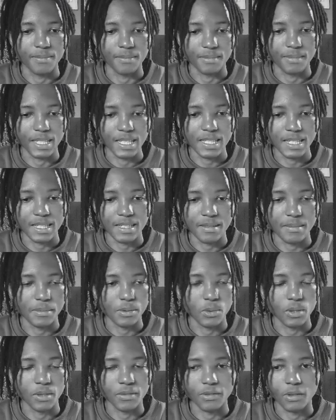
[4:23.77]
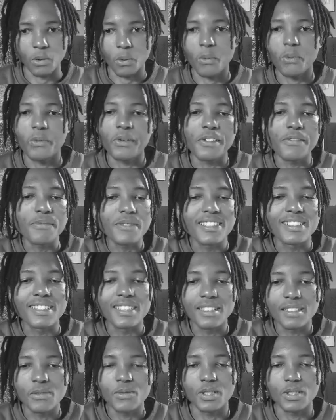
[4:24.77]
This is a simple workflow. We've been
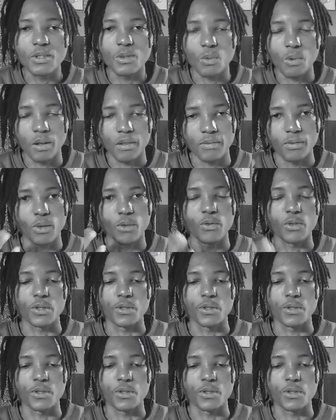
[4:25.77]
dealing with this workflow for